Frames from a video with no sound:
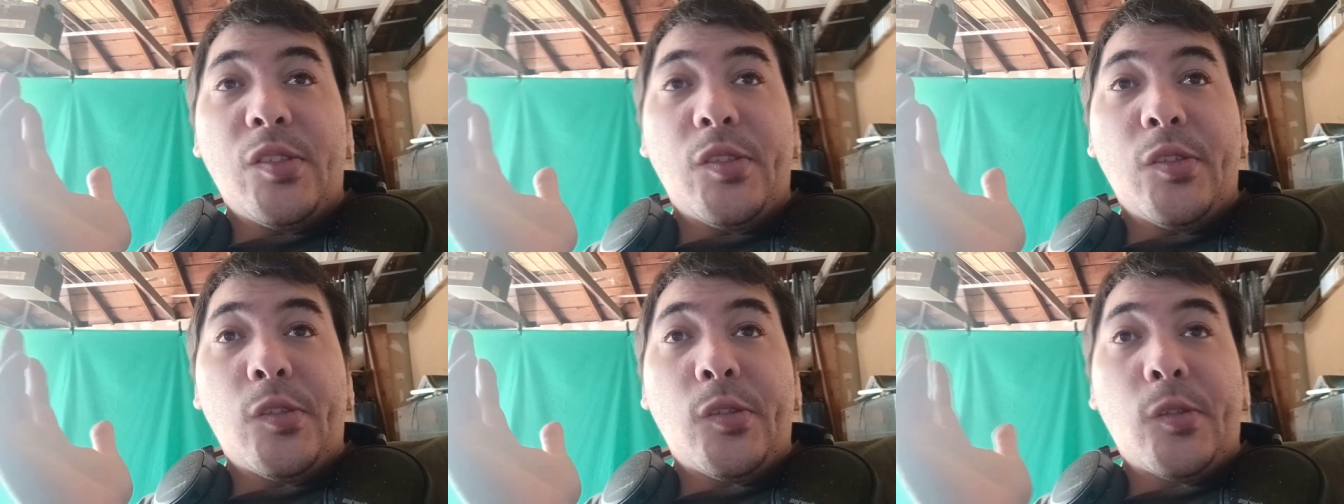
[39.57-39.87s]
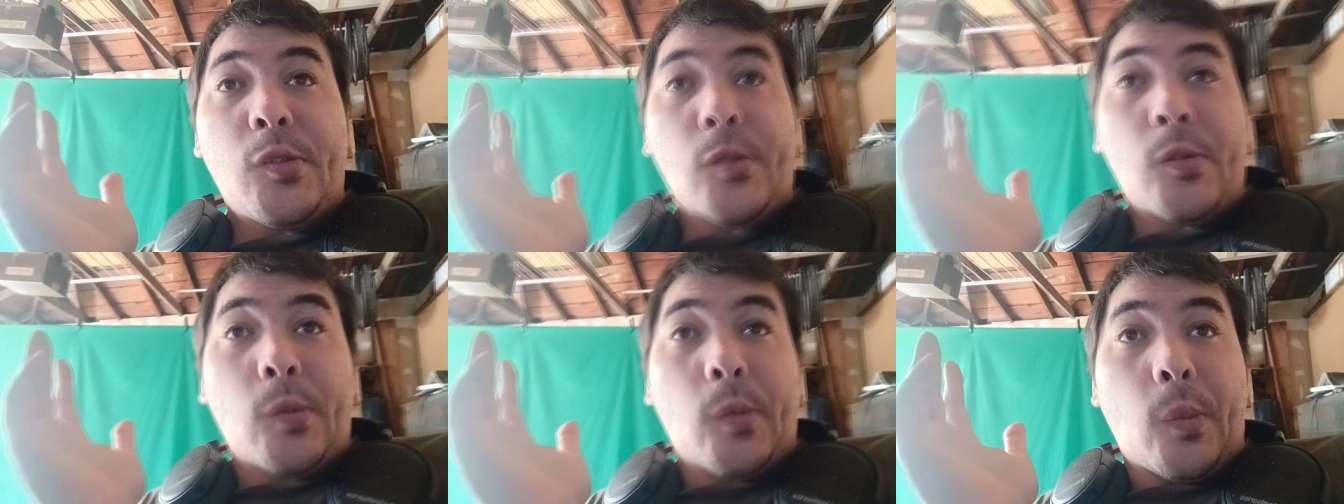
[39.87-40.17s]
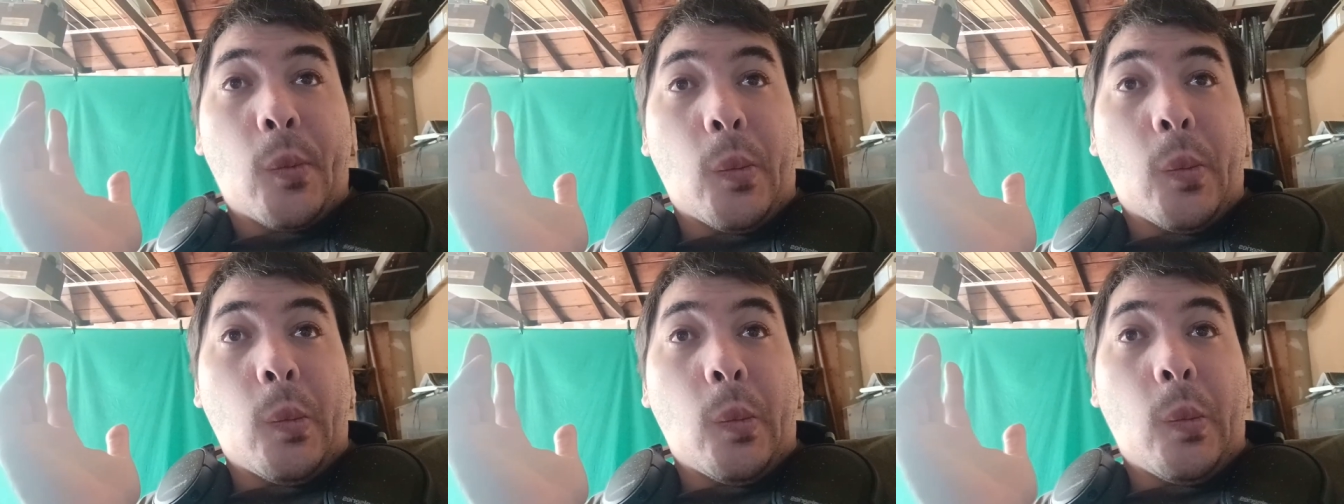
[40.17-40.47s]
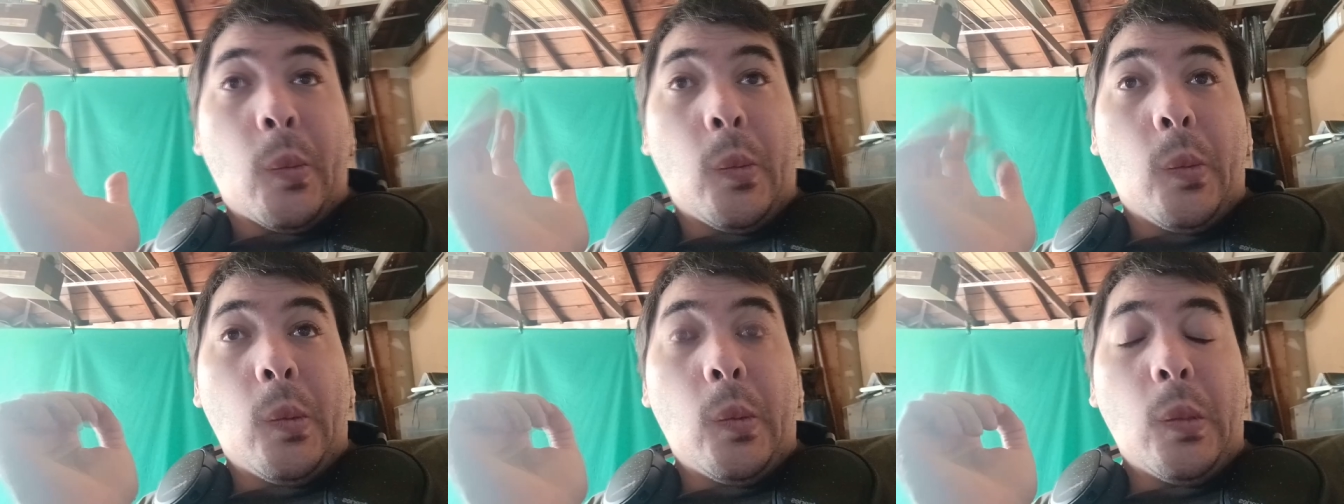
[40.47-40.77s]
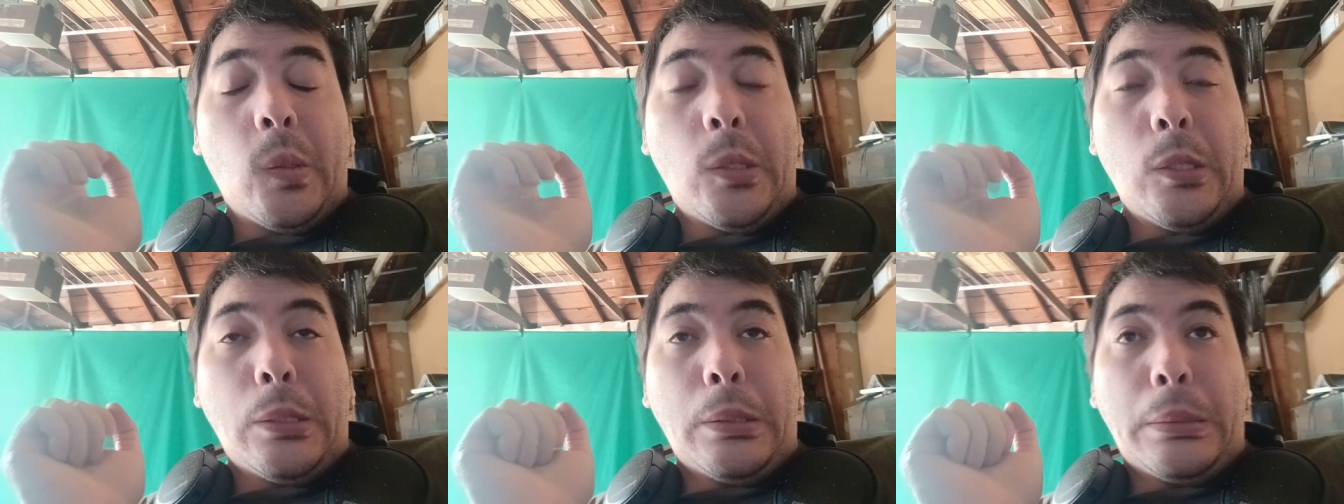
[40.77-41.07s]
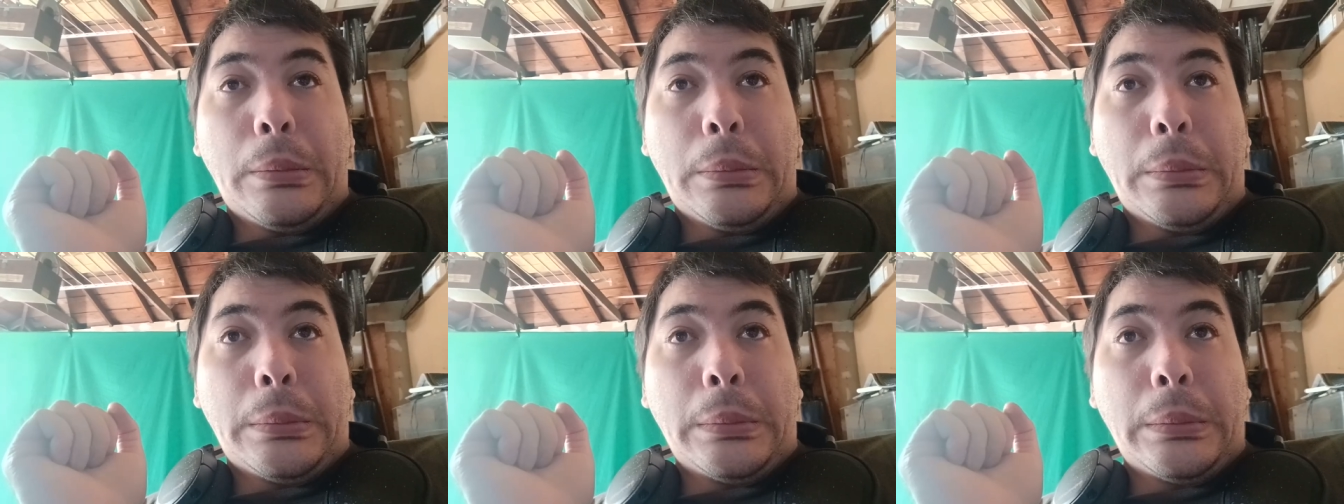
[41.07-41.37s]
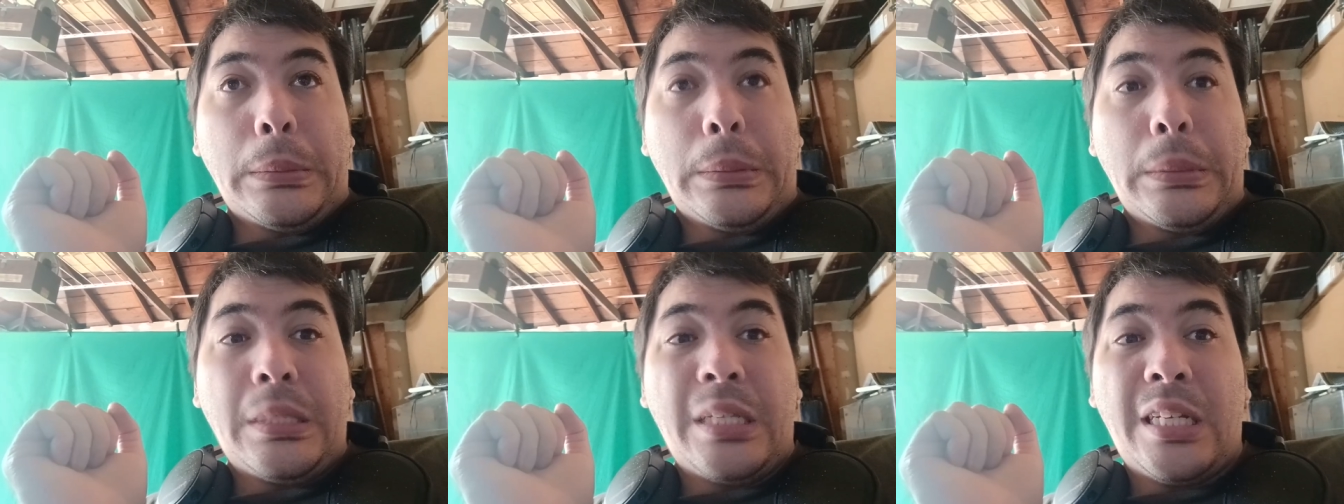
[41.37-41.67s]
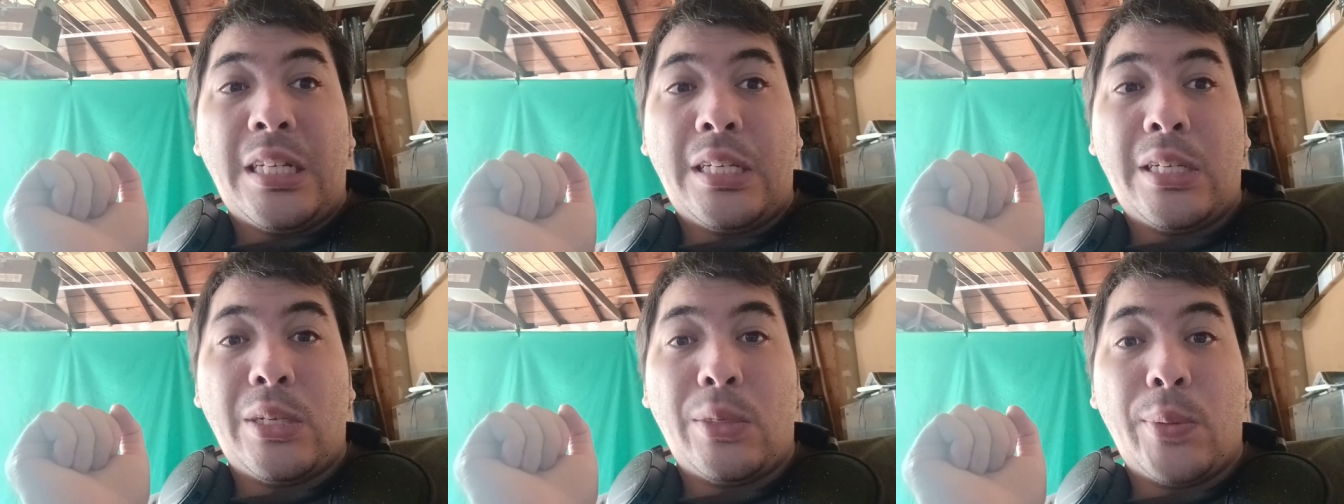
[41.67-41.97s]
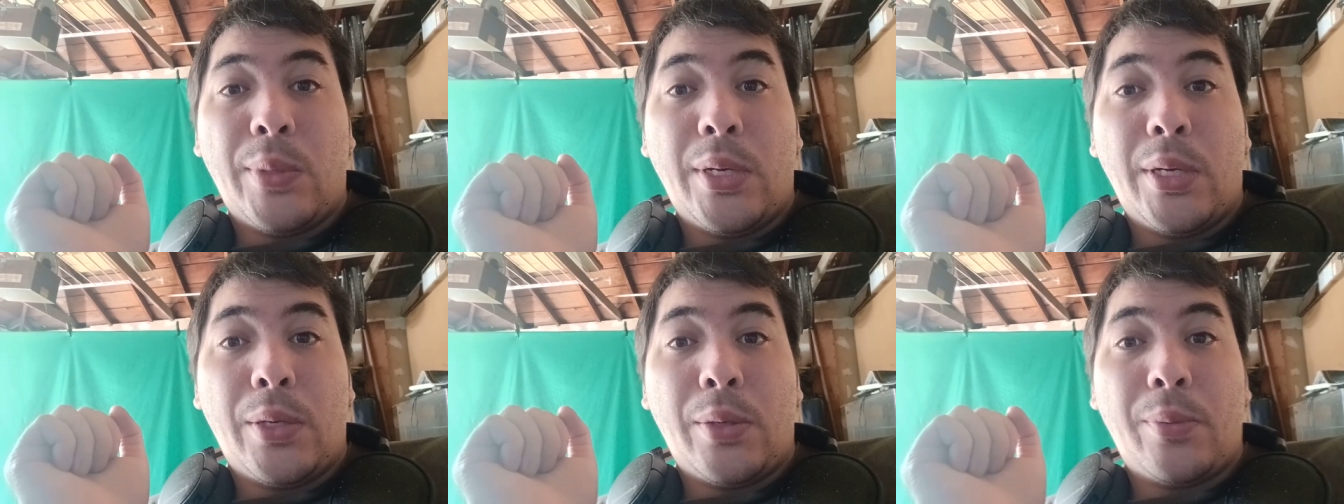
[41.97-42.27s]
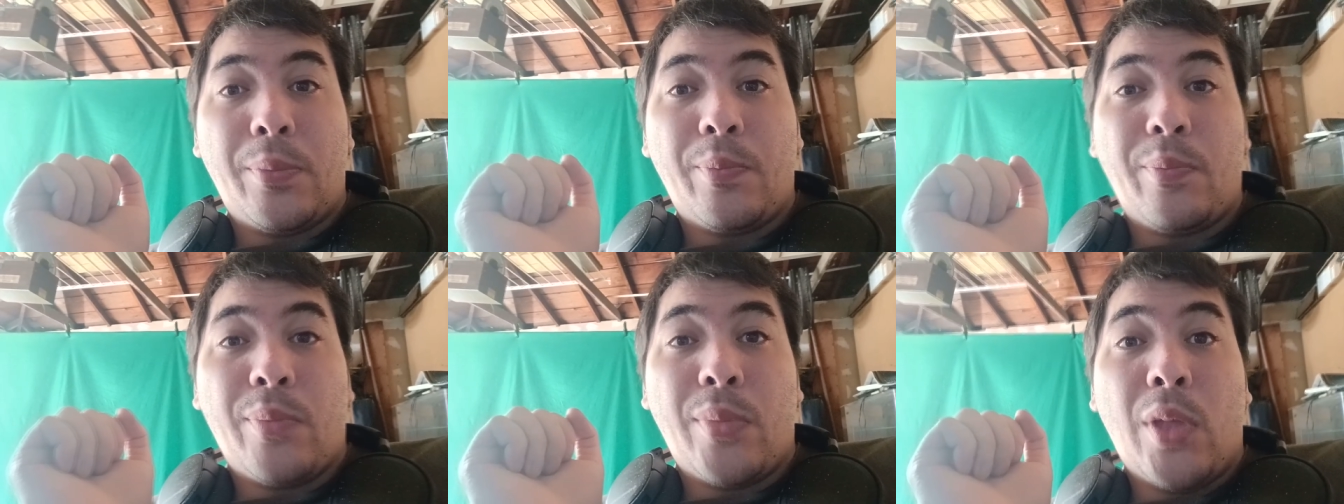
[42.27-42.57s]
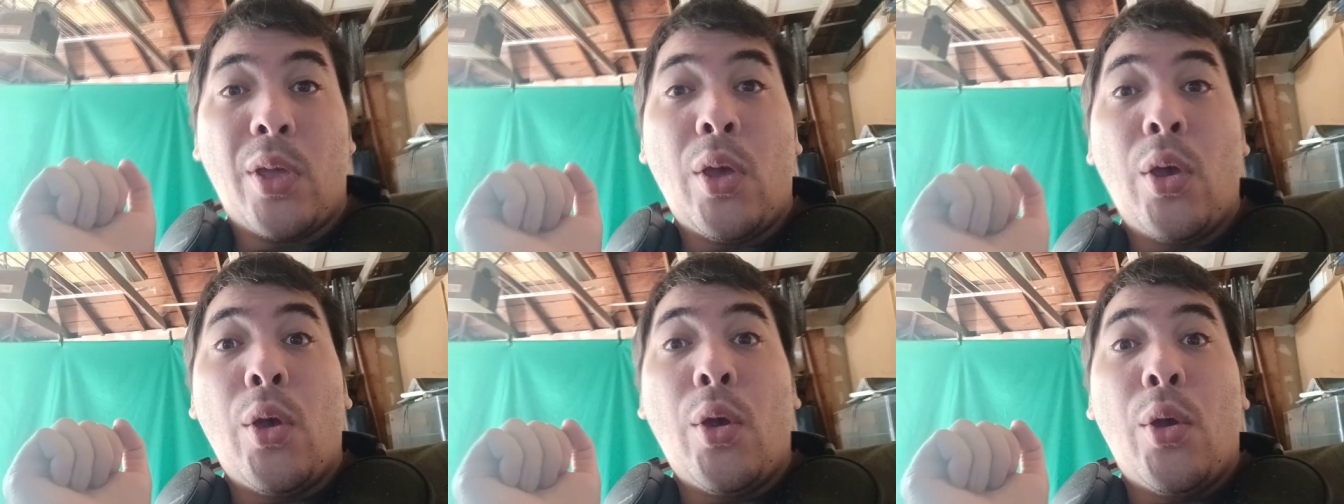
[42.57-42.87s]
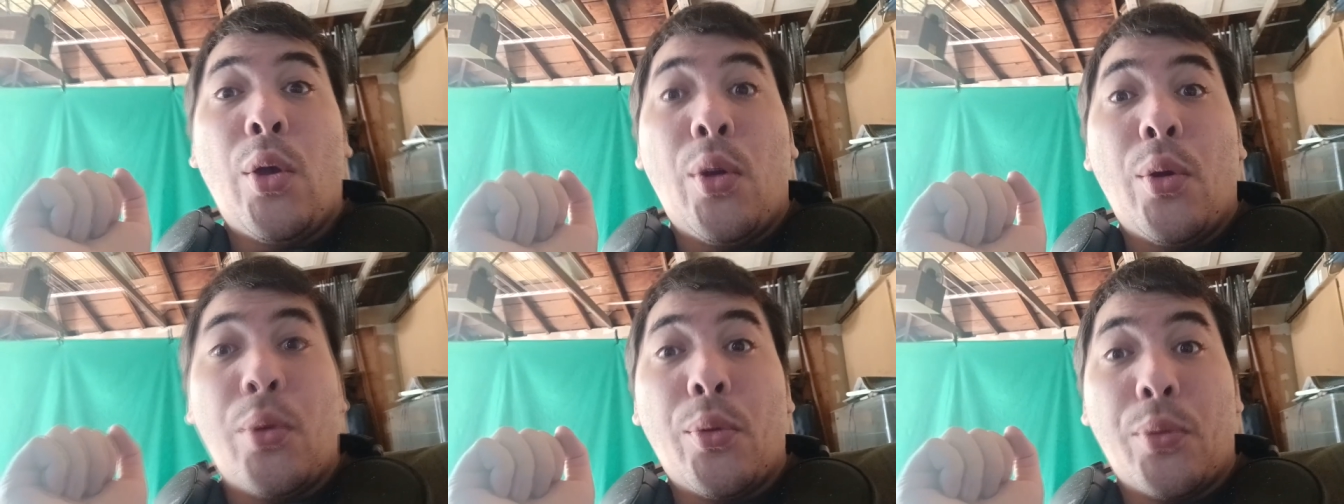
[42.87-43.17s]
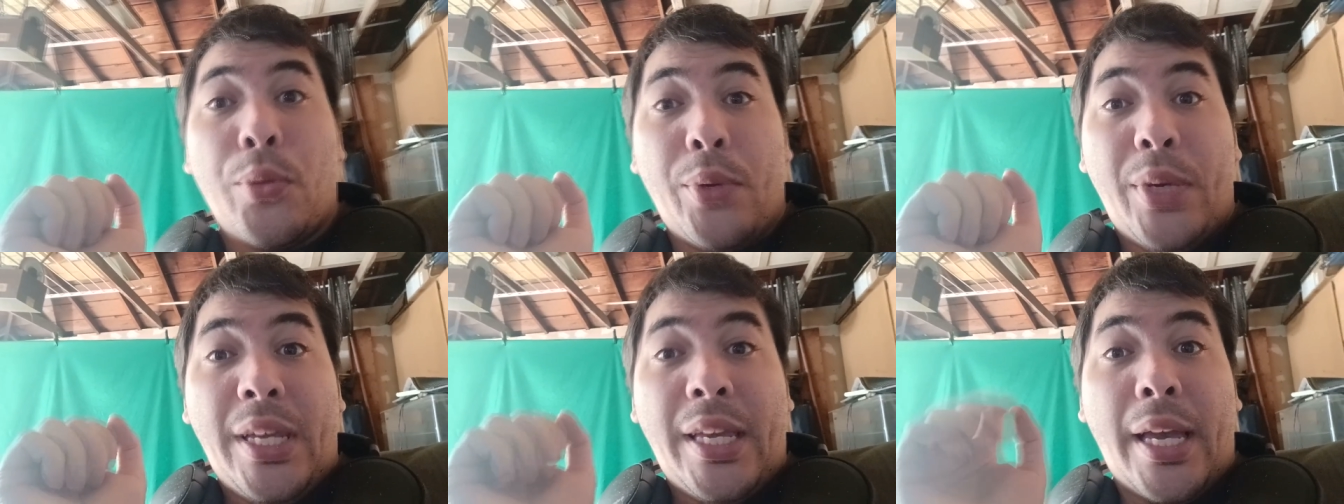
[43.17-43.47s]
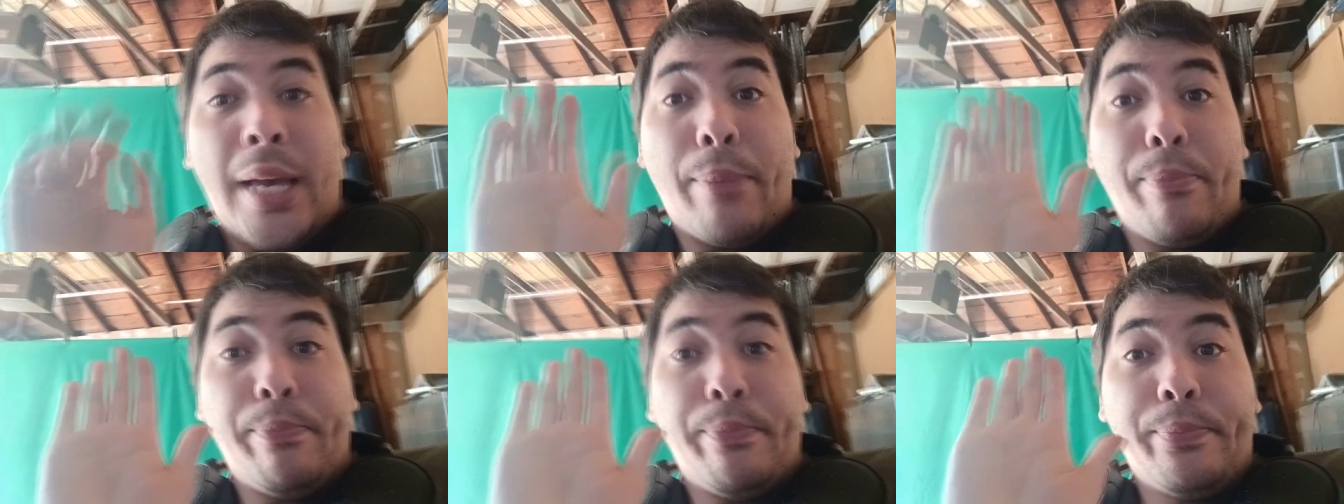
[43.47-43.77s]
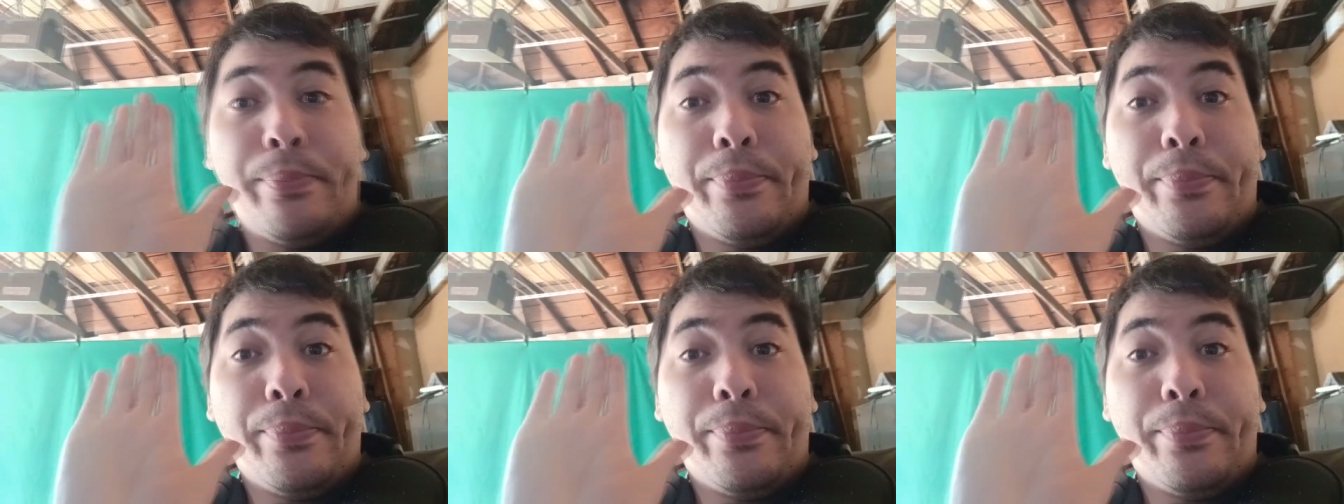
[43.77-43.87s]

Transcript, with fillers: So here we go. Recap.